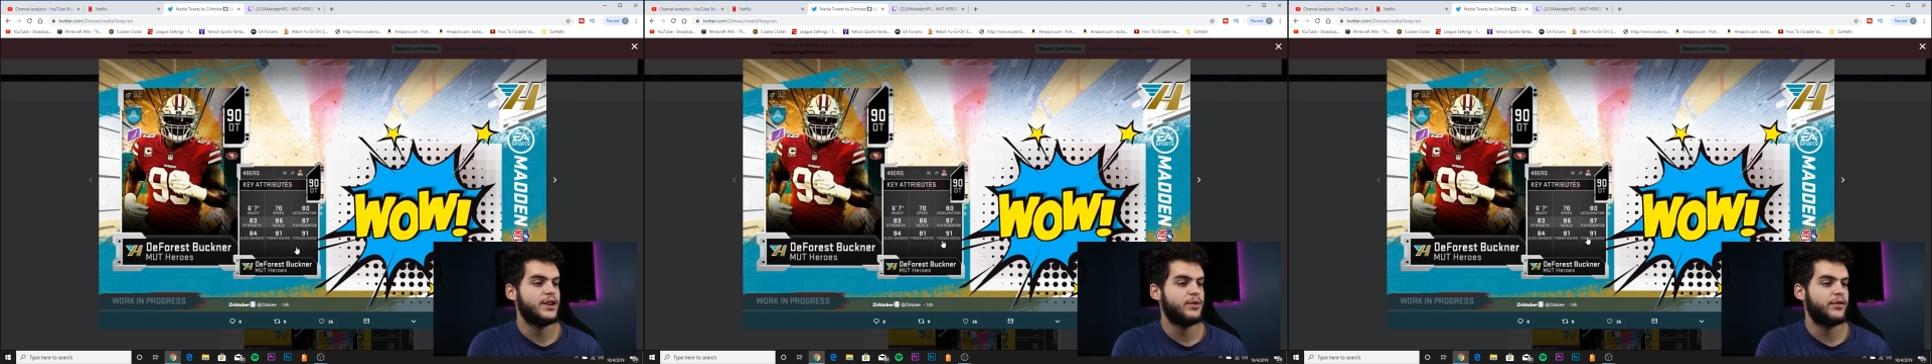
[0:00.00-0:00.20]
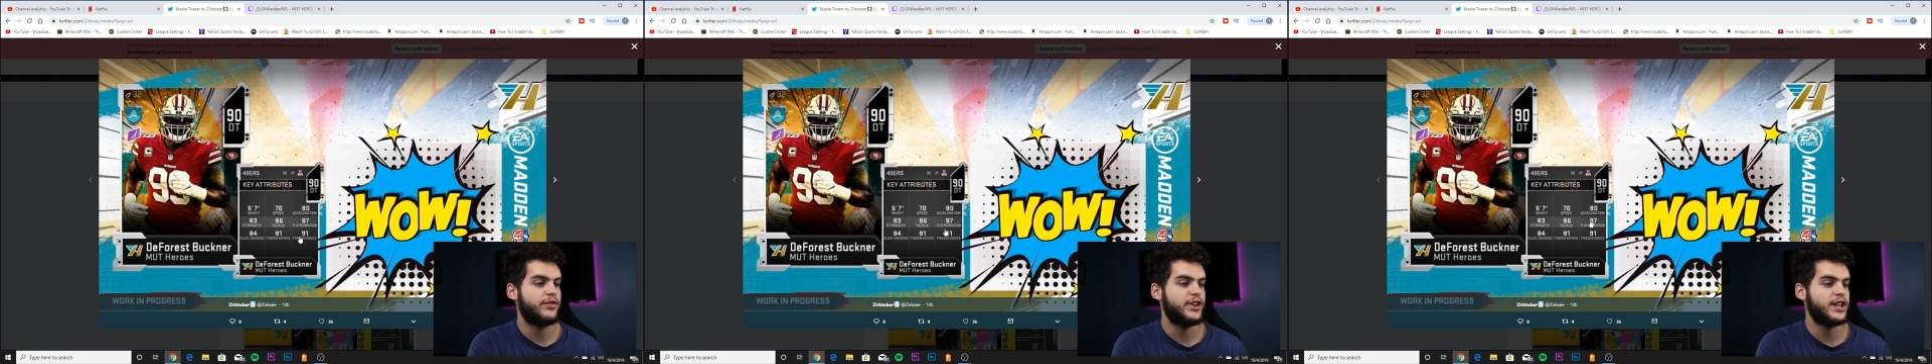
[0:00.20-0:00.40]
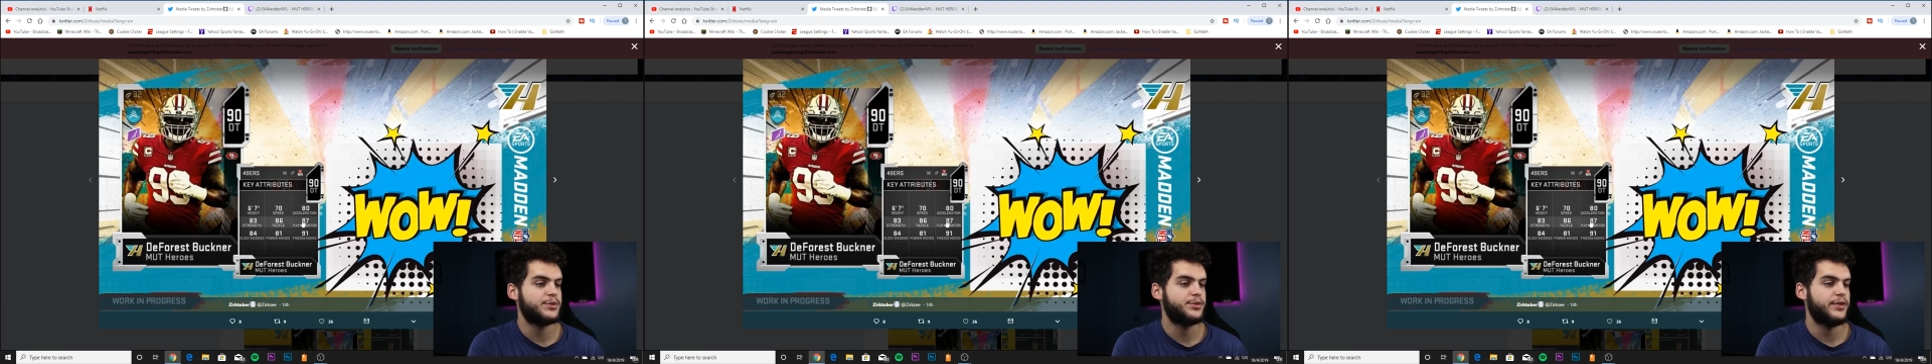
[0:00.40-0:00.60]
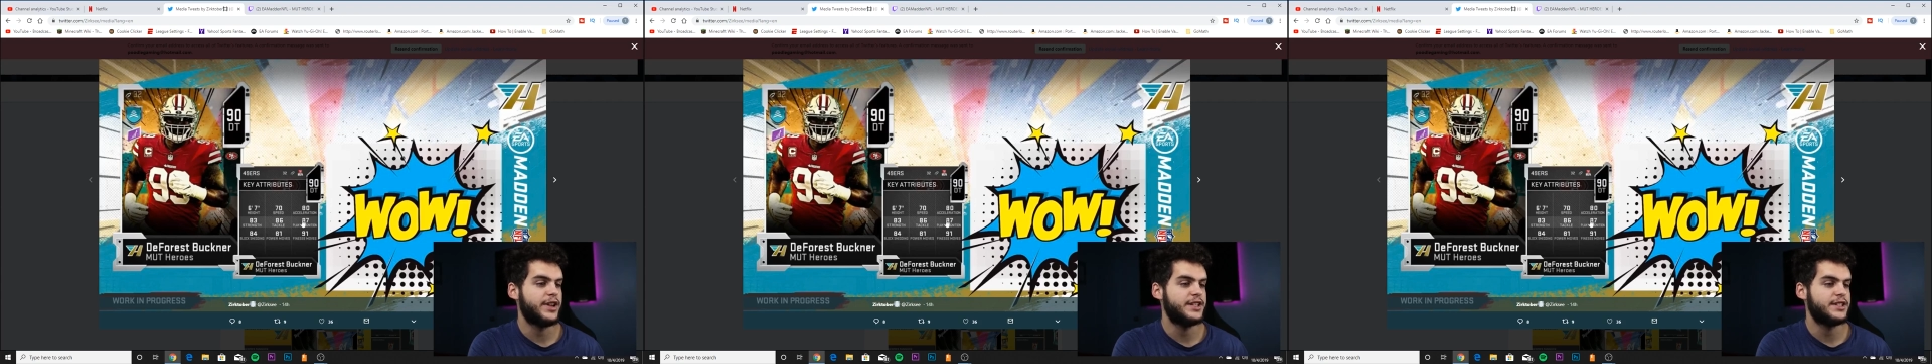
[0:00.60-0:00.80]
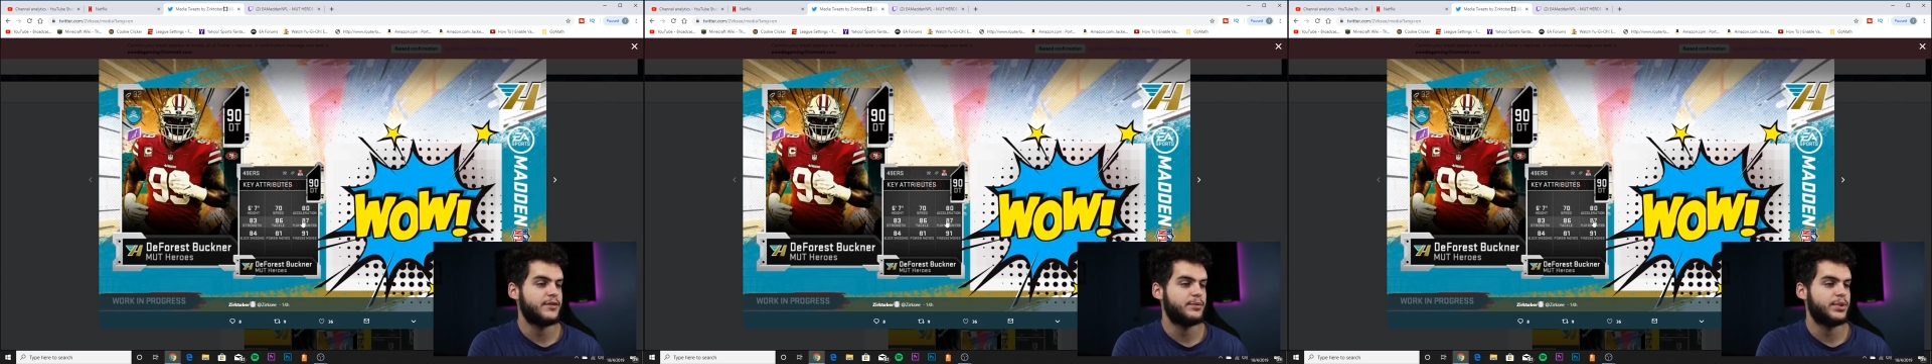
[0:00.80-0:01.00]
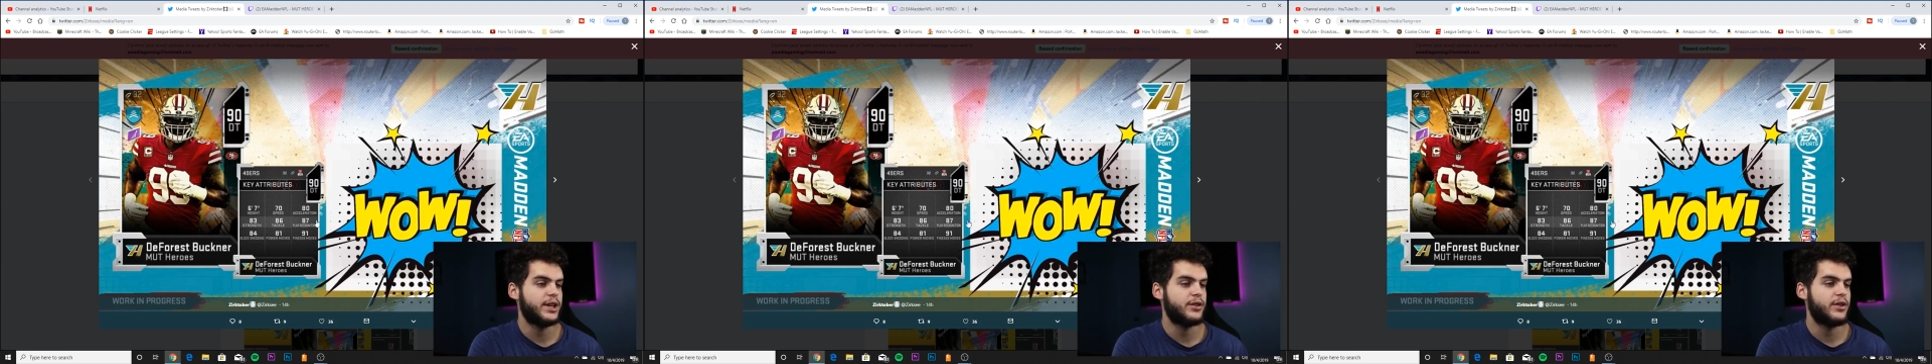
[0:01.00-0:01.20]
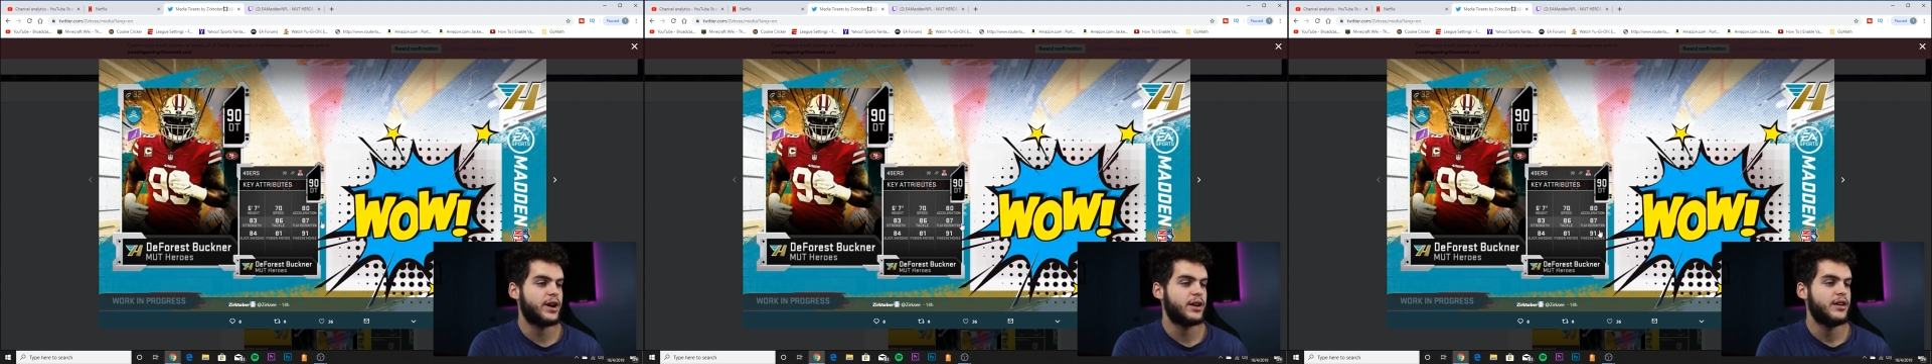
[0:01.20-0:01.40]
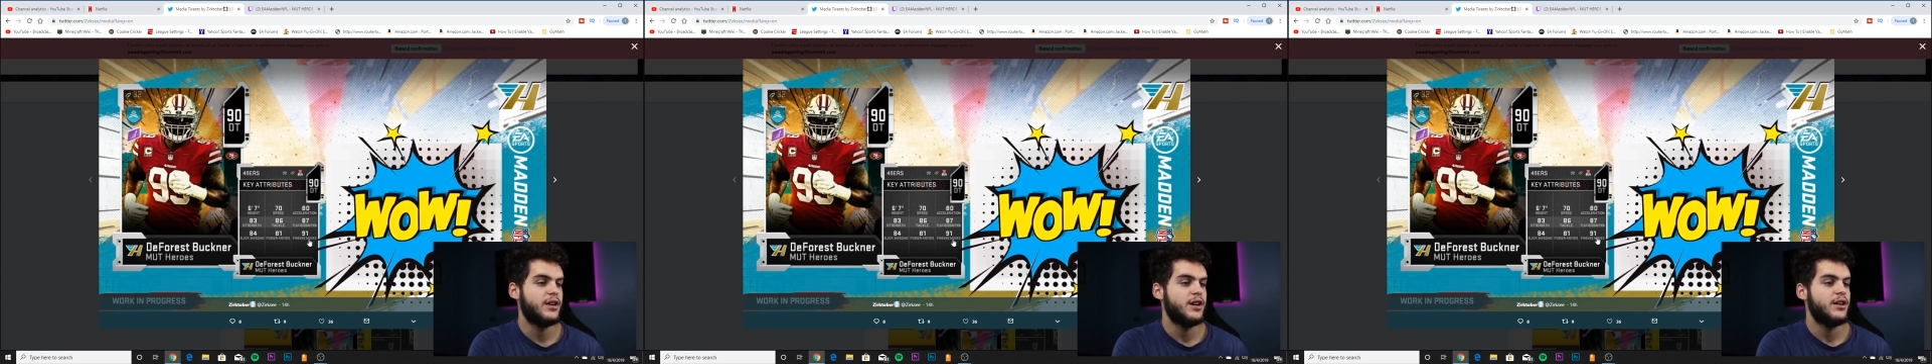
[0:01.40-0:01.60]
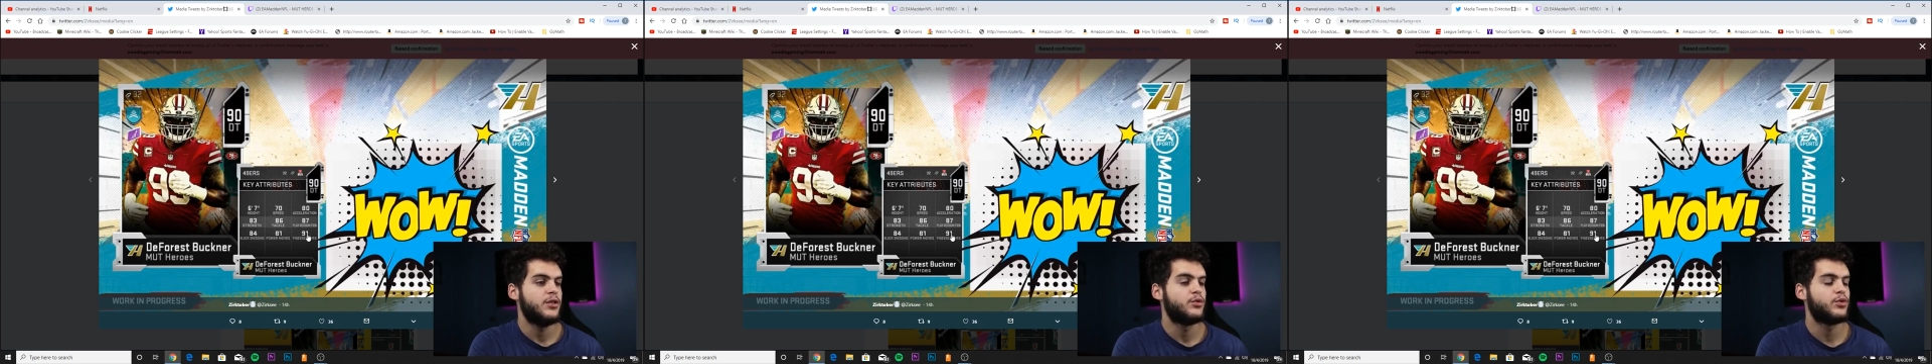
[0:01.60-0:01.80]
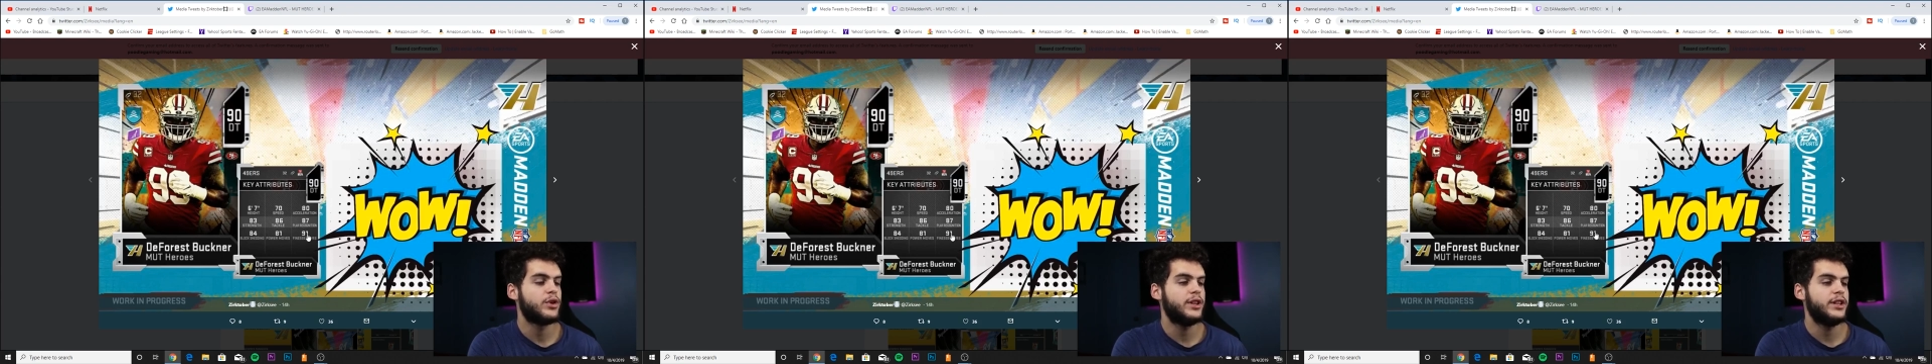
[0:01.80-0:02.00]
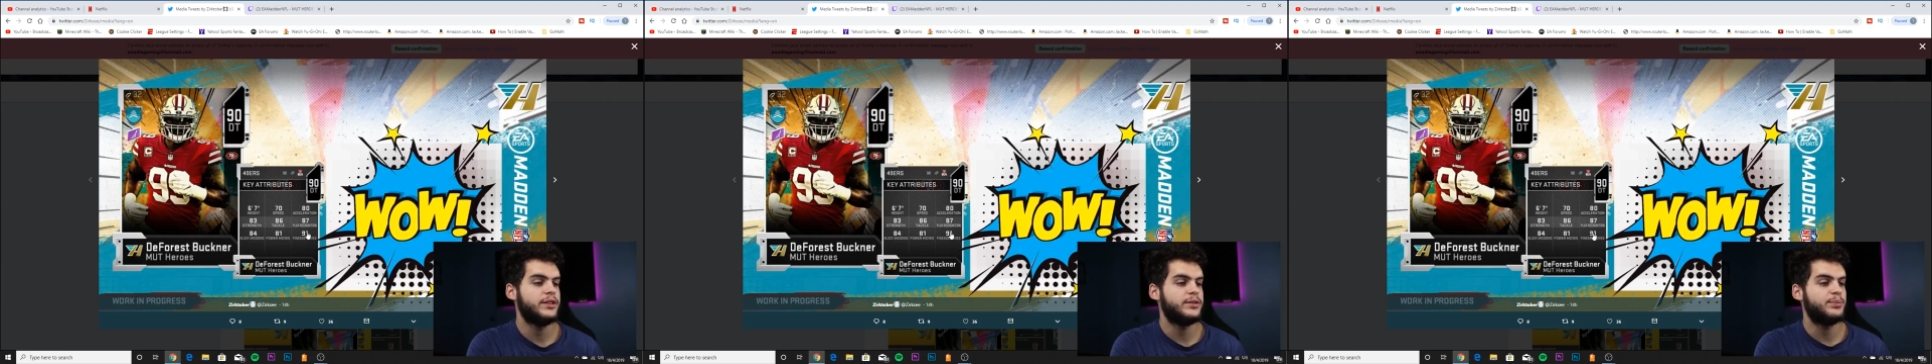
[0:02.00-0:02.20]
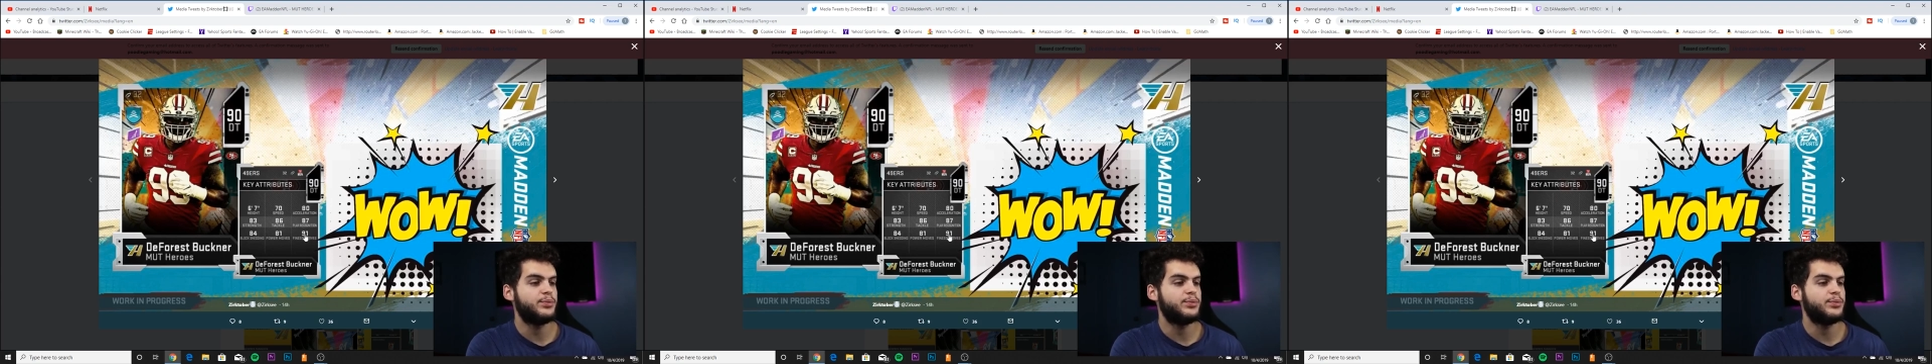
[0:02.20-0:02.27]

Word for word: finesse move, 87 play rec. Really,